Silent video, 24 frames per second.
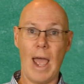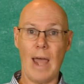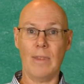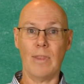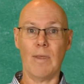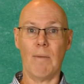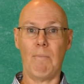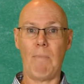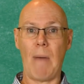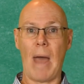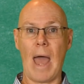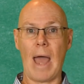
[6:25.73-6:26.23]
and
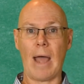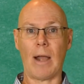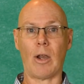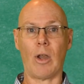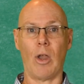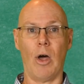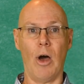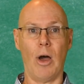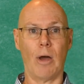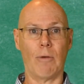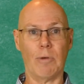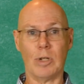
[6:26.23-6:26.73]
the
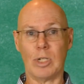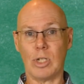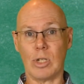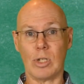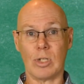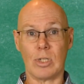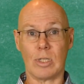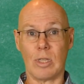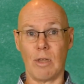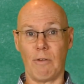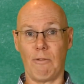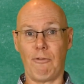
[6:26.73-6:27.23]
backlog, which
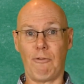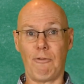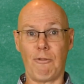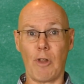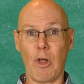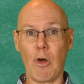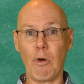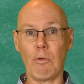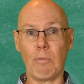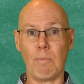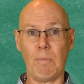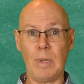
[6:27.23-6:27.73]
is the
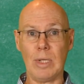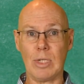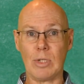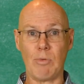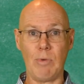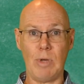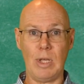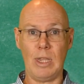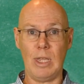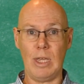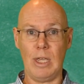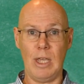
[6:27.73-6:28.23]
float
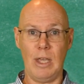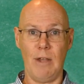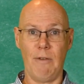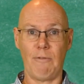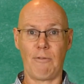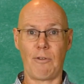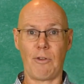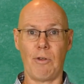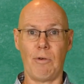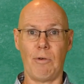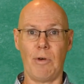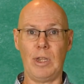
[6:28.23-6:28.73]
between the
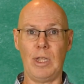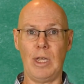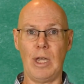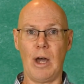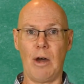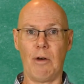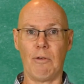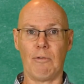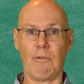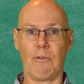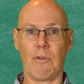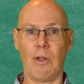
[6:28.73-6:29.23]
inflow and the
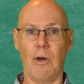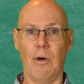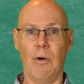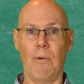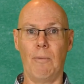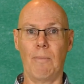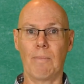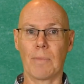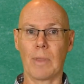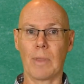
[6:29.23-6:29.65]
outflow.